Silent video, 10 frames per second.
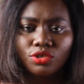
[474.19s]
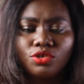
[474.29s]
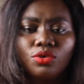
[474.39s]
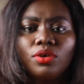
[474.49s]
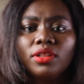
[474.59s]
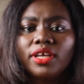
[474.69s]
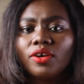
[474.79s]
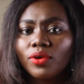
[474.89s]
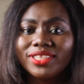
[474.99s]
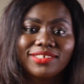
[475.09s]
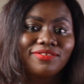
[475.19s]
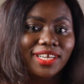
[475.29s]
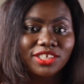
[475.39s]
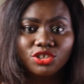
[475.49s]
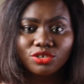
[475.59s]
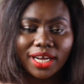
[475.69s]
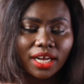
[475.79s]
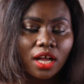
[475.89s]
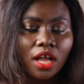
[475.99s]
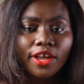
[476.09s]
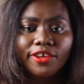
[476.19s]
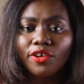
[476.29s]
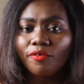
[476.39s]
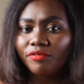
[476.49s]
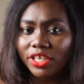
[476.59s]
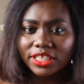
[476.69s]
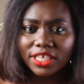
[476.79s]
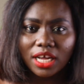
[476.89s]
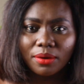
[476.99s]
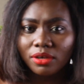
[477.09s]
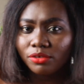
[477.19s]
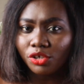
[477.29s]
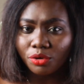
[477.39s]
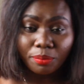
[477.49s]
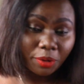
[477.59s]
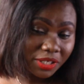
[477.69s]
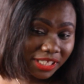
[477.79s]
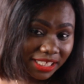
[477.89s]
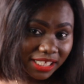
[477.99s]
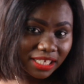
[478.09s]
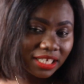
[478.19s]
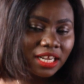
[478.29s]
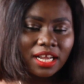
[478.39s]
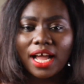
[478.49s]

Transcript: So they're going to fast track your visa, you know, processing,